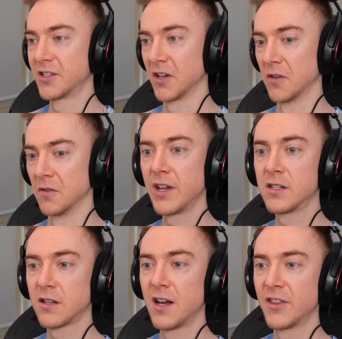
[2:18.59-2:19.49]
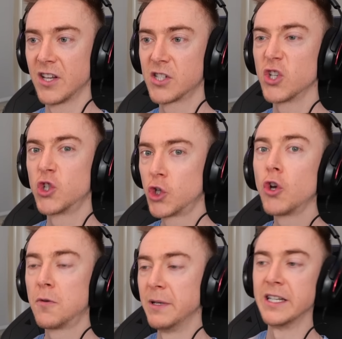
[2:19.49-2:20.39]
so things like this
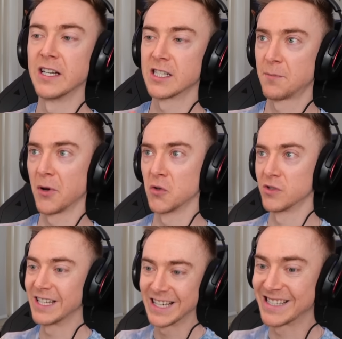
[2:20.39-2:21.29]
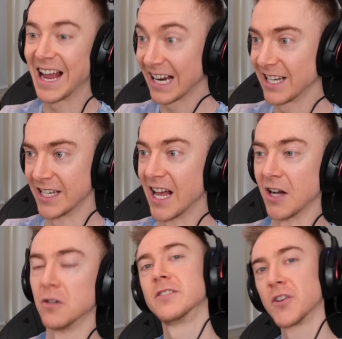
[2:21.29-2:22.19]
should be exposed exactly
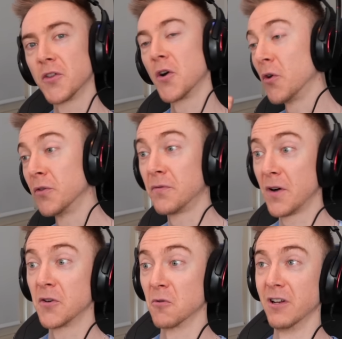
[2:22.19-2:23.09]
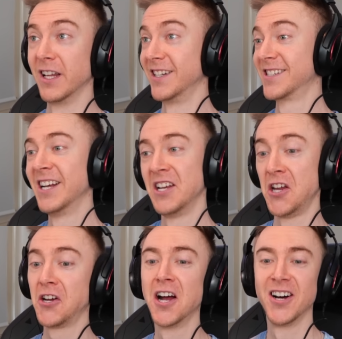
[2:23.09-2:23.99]
now, so that on final release
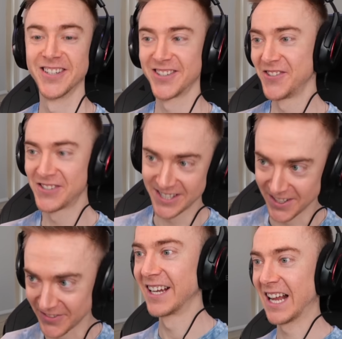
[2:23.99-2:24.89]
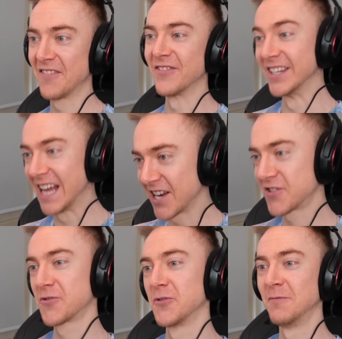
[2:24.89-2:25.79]
you can't do stuff like have
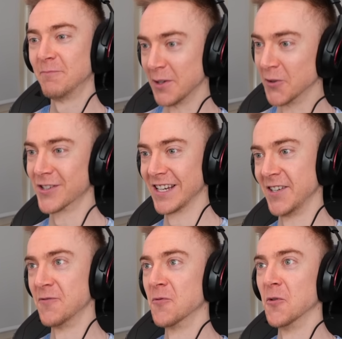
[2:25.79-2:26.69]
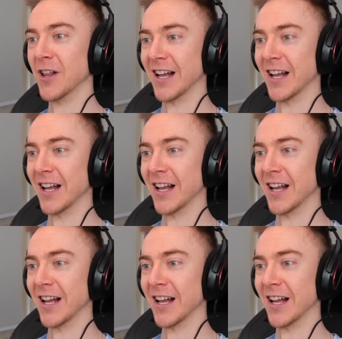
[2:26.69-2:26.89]
natural built-in wall